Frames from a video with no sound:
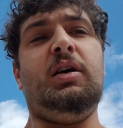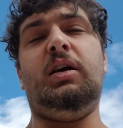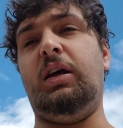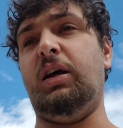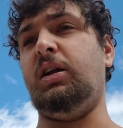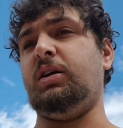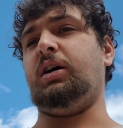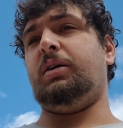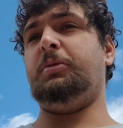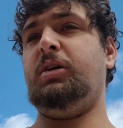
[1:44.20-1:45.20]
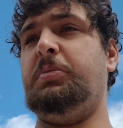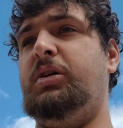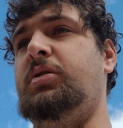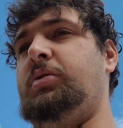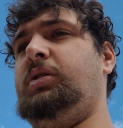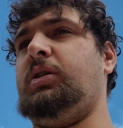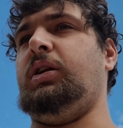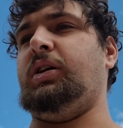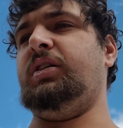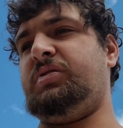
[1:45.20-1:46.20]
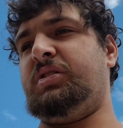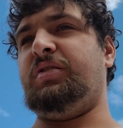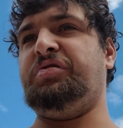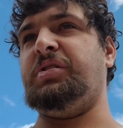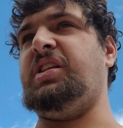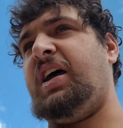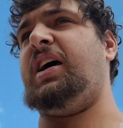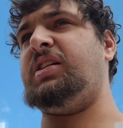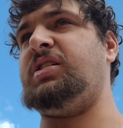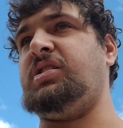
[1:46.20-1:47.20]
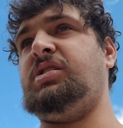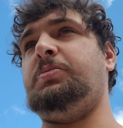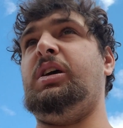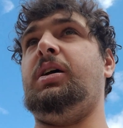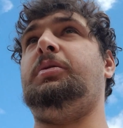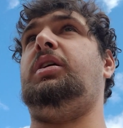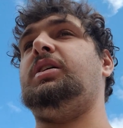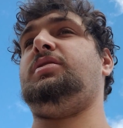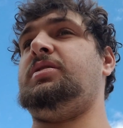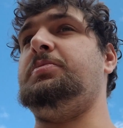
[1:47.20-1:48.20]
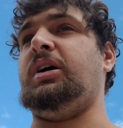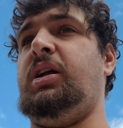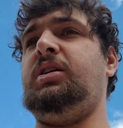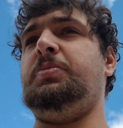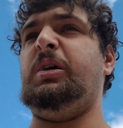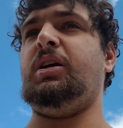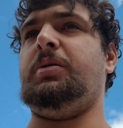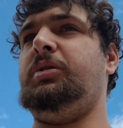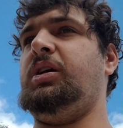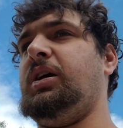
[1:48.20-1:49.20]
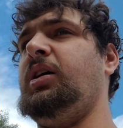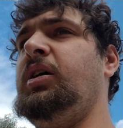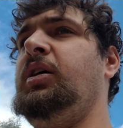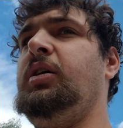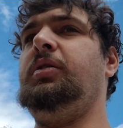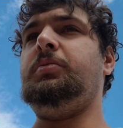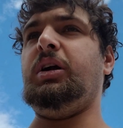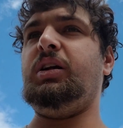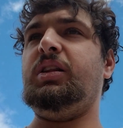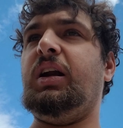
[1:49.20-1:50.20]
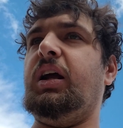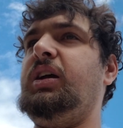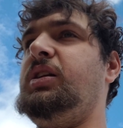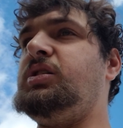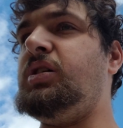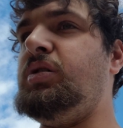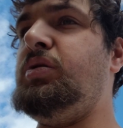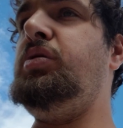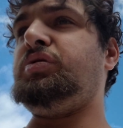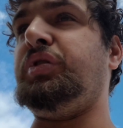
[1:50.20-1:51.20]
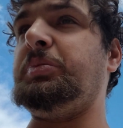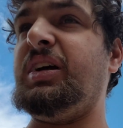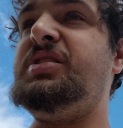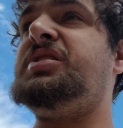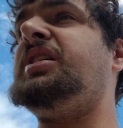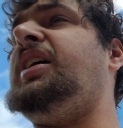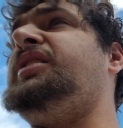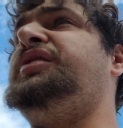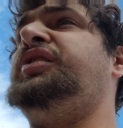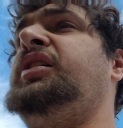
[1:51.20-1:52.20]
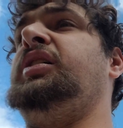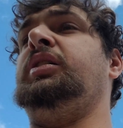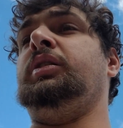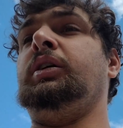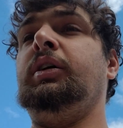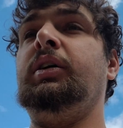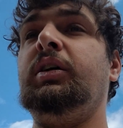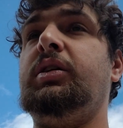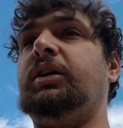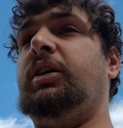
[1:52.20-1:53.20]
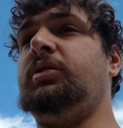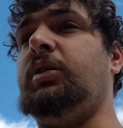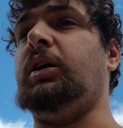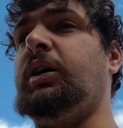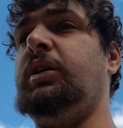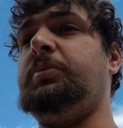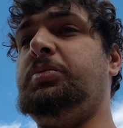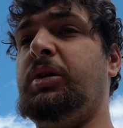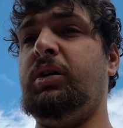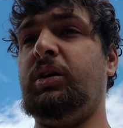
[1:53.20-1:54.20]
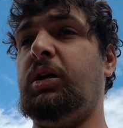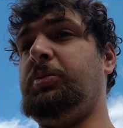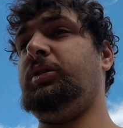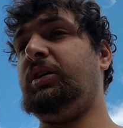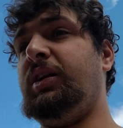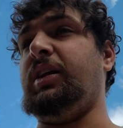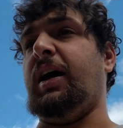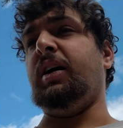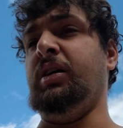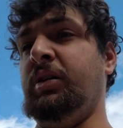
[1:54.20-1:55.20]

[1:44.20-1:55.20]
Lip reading: And I'm going to be doing a lot of stuff for that, just to be able to get some money, be able to get money that I could use for myself later on, and being able to get that.